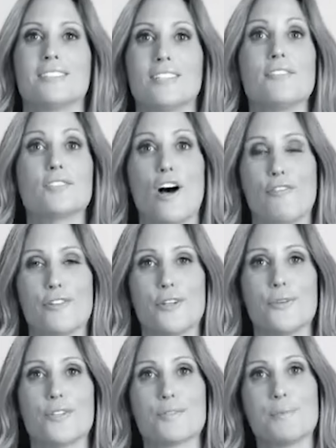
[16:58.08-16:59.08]
candid
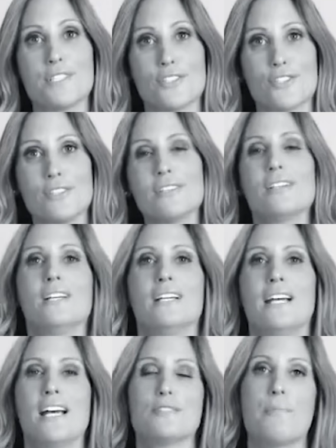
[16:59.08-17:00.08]
account of her
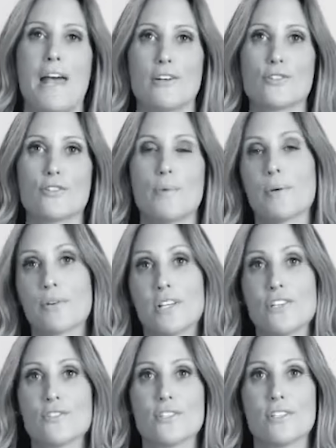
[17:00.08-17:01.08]
experiences offered an
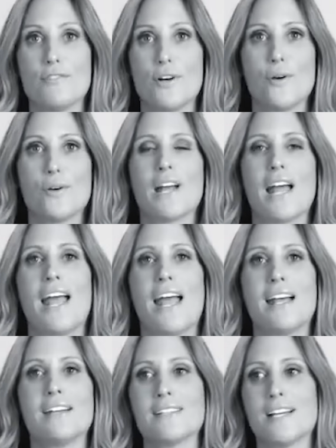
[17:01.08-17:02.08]

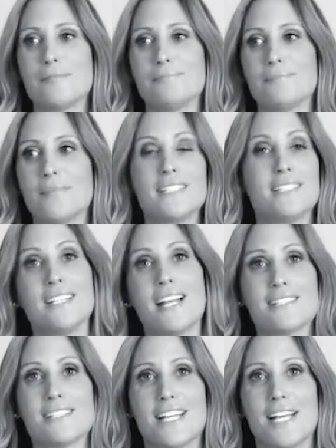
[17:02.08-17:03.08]
unprecedented glimpse into
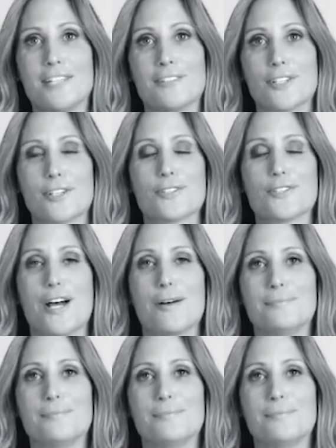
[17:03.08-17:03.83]
Melania's world.